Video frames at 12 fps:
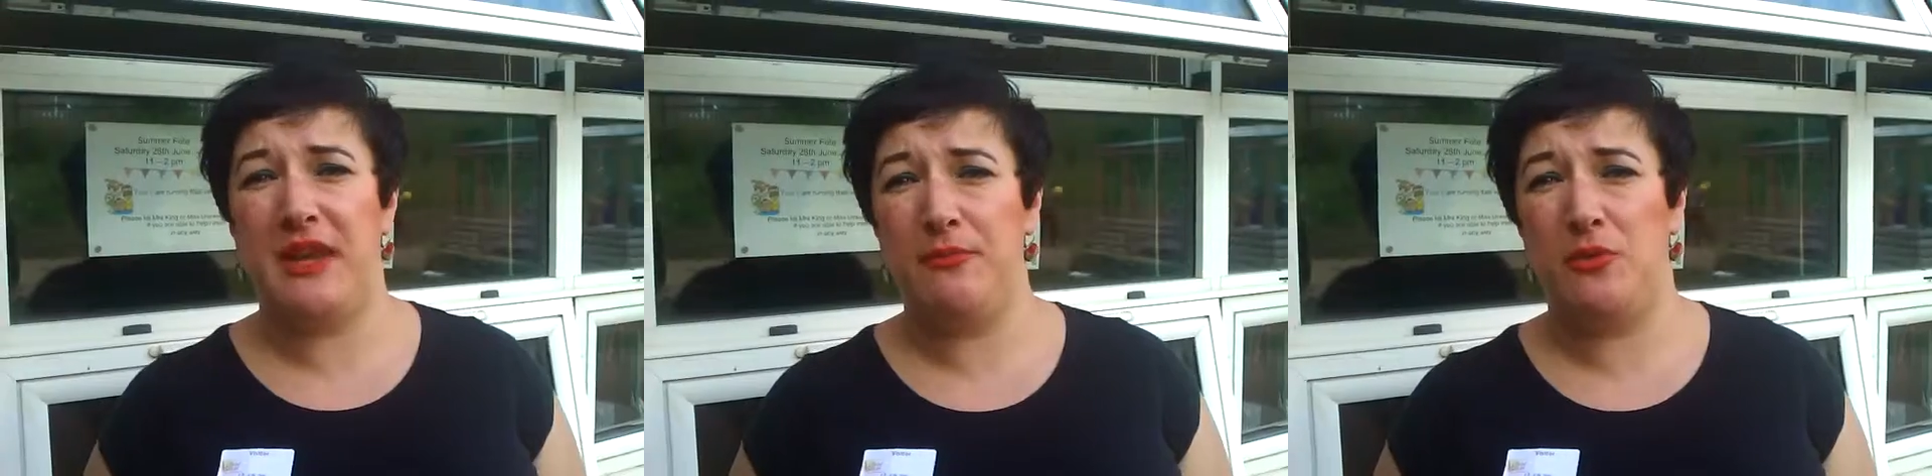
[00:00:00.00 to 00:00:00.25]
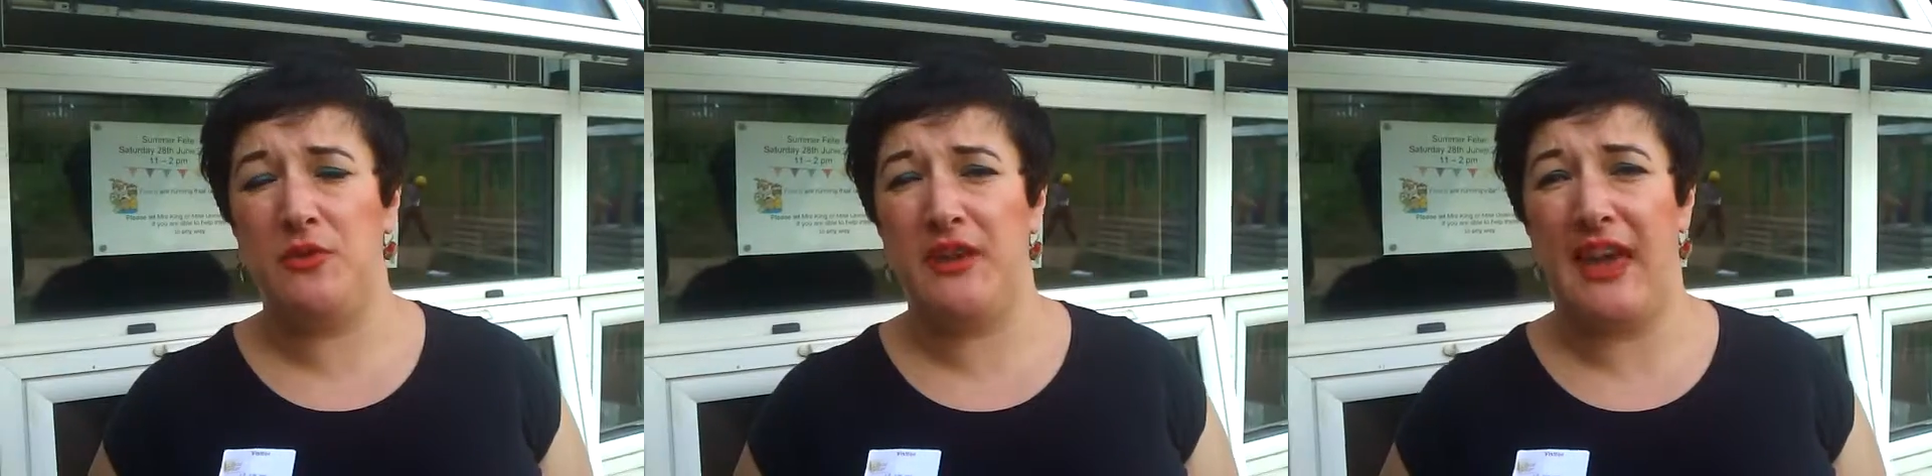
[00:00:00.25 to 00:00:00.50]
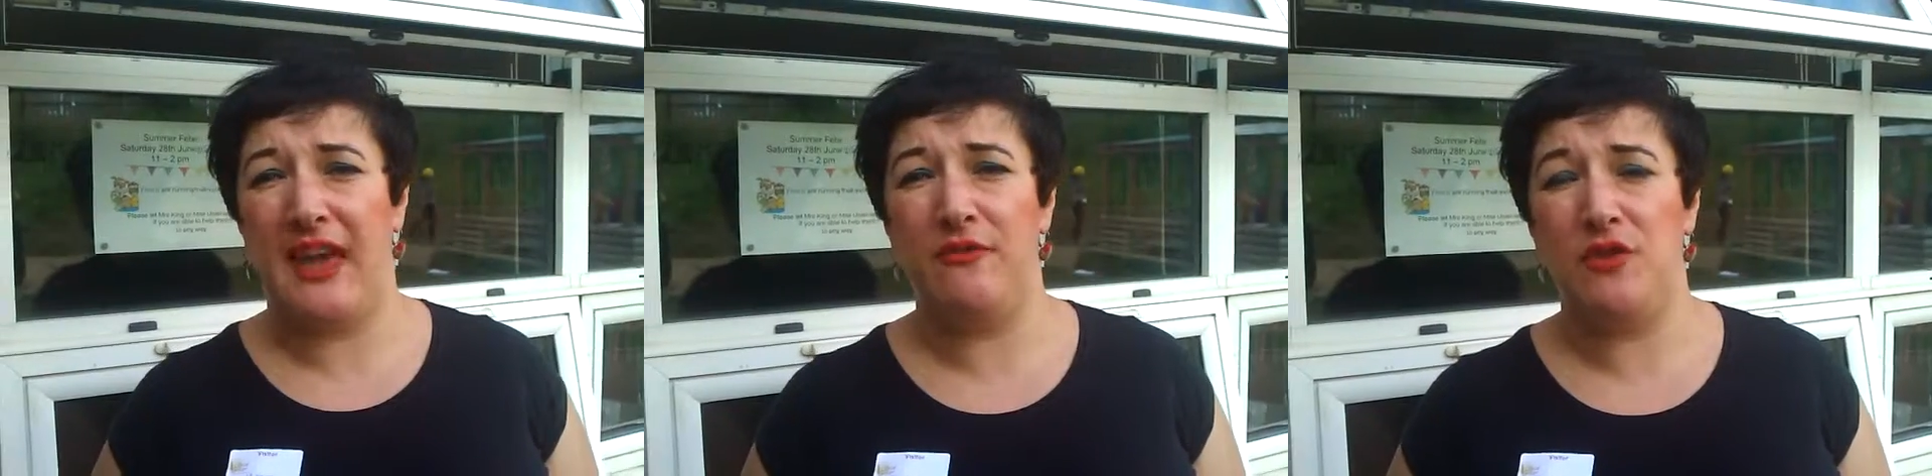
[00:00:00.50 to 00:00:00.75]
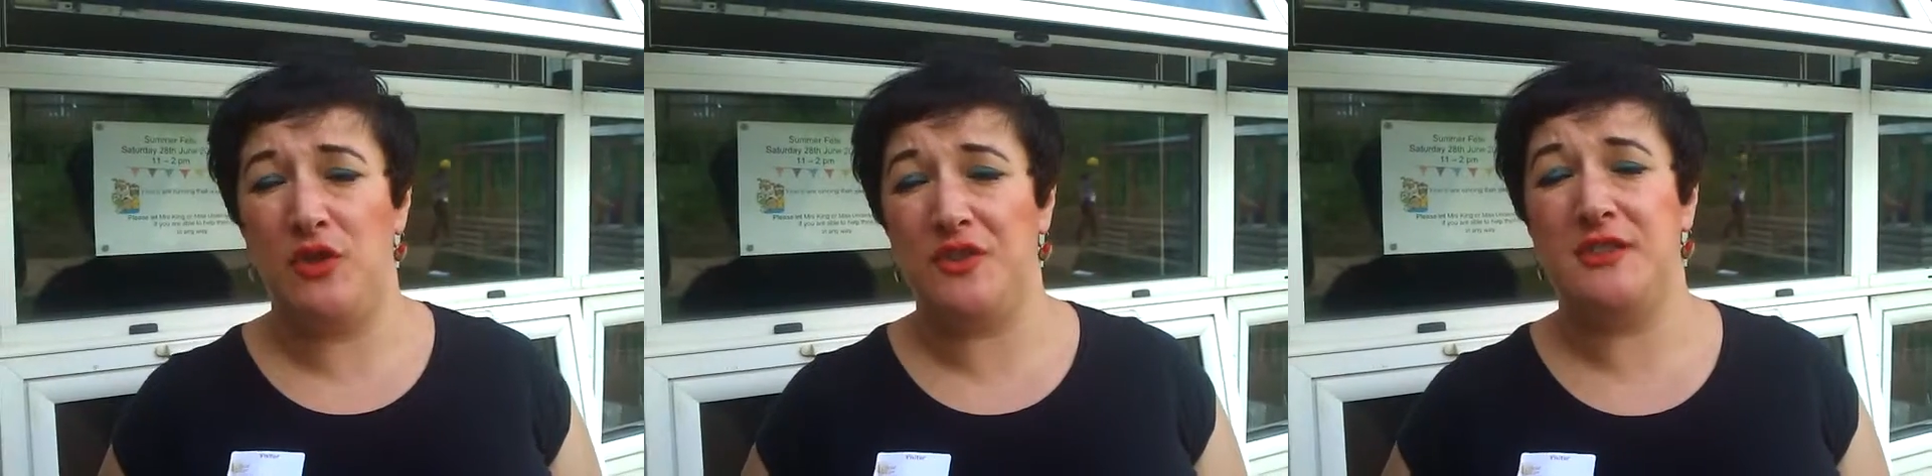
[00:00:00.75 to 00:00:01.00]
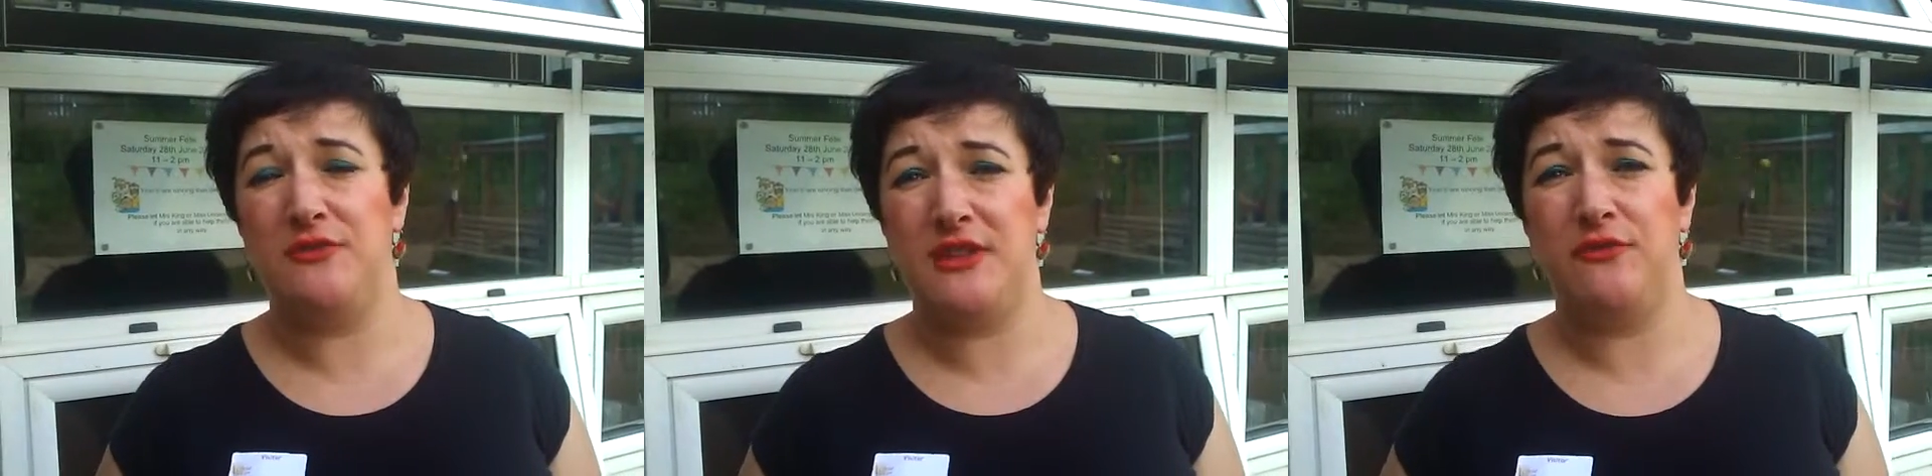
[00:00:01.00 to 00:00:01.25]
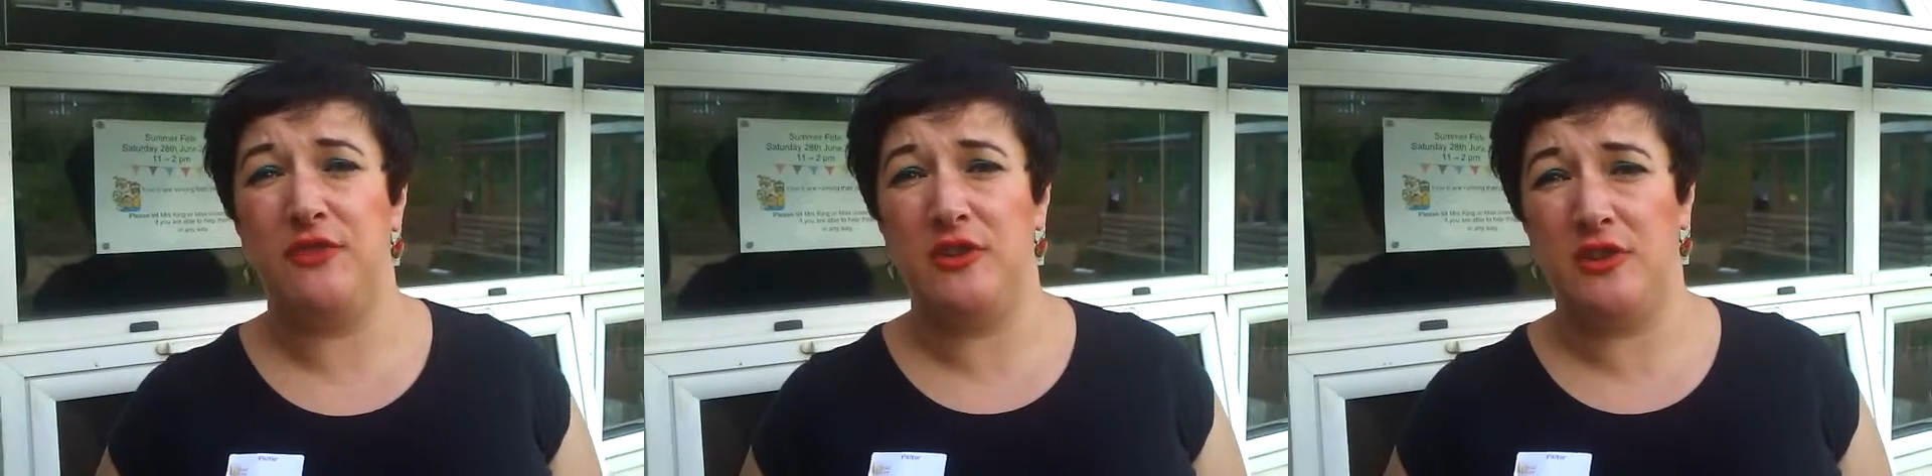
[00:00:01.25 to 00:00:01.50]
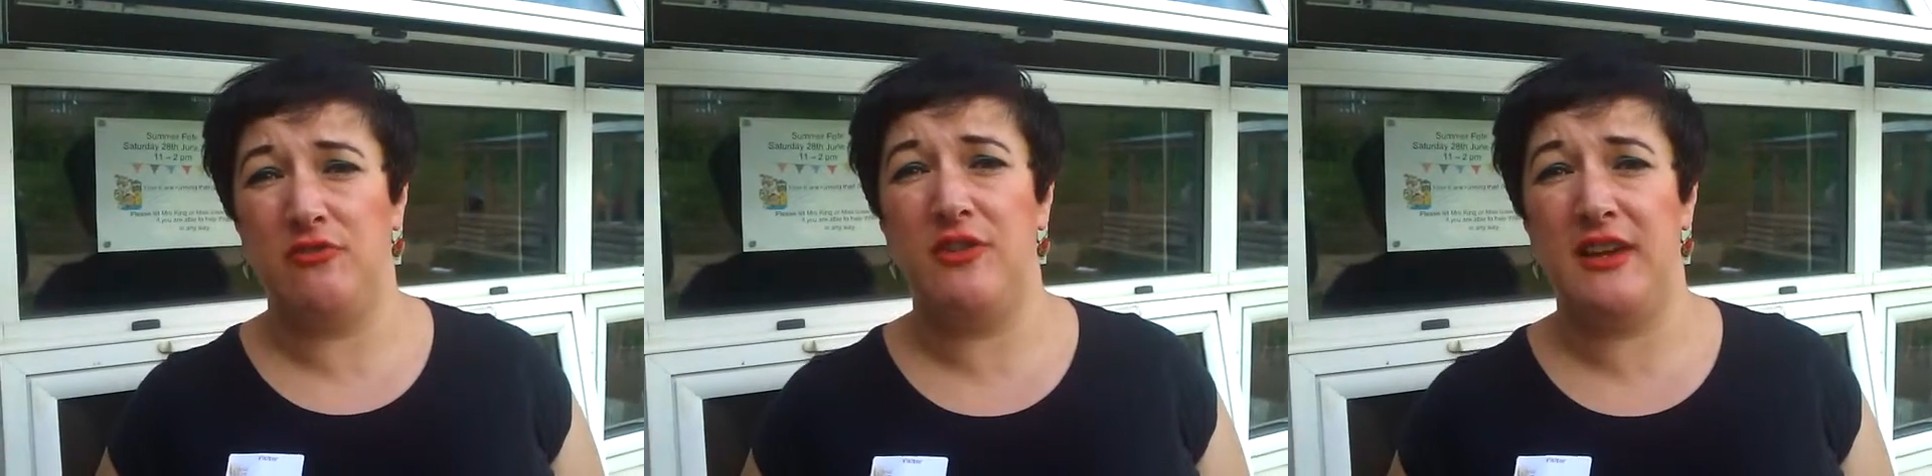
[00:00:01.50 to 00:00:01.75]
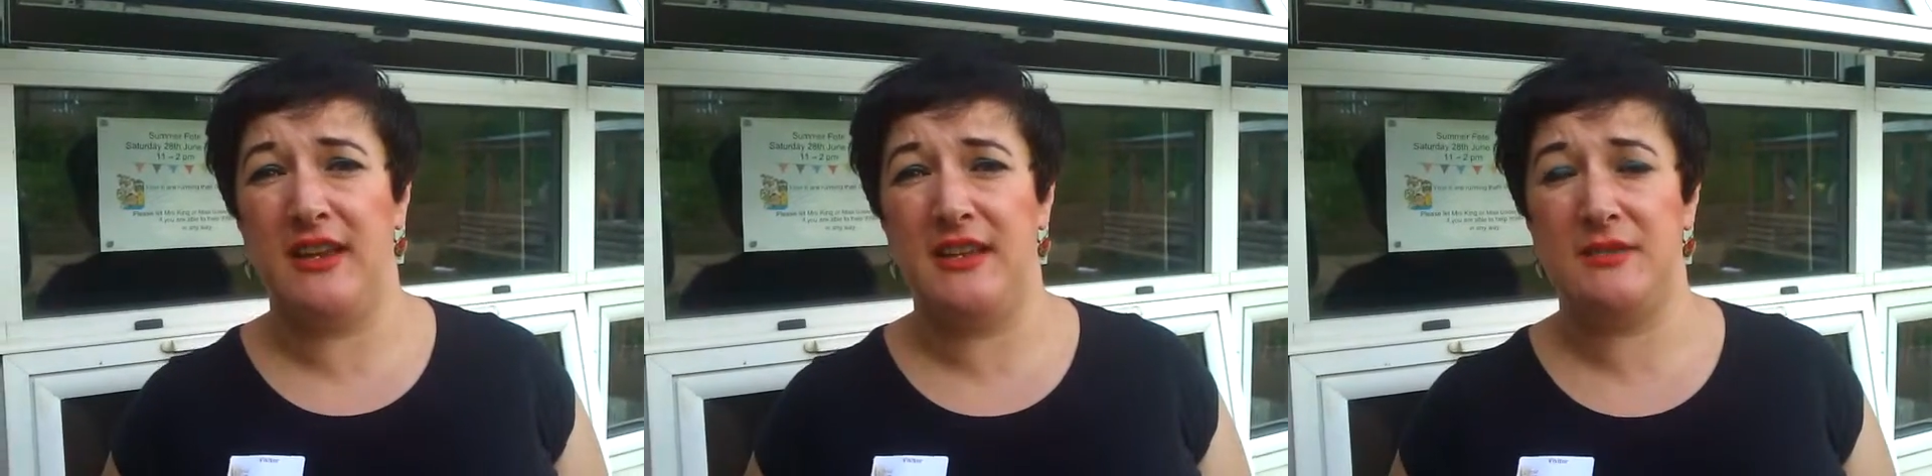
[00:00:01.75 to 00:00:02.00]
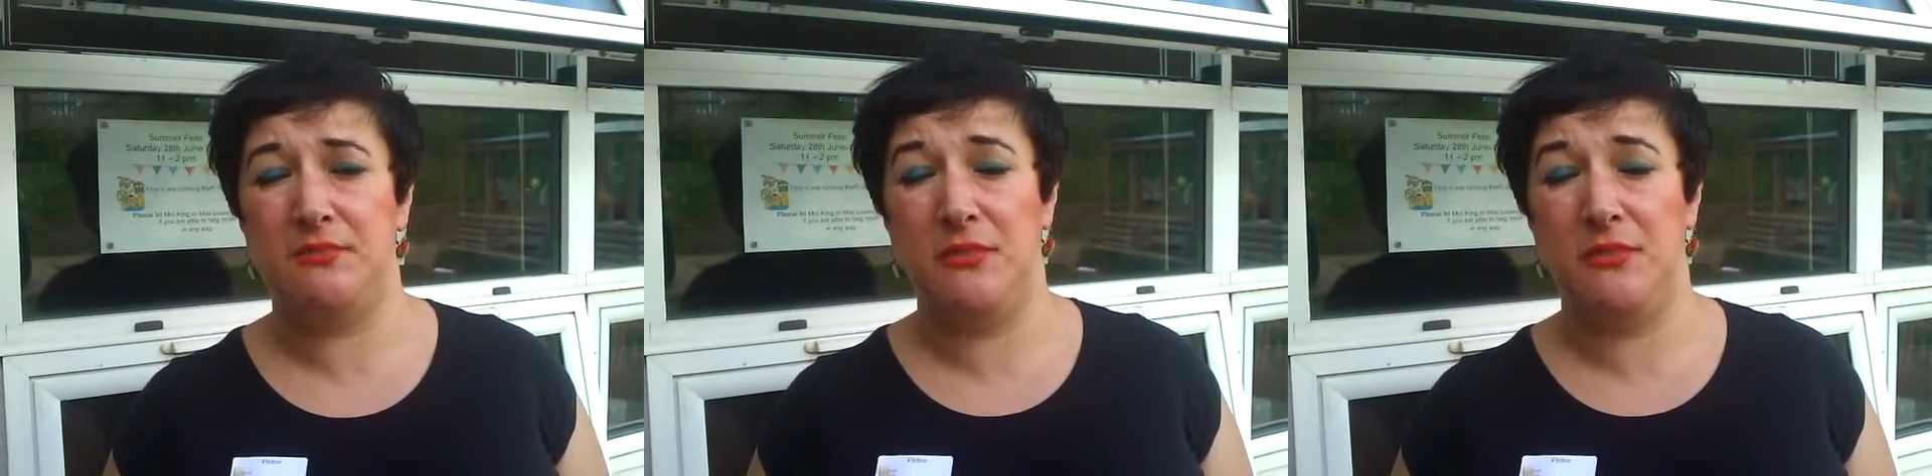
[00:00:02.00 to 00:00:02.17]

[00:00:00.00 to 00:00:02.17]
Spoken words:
people that have lots of different careers,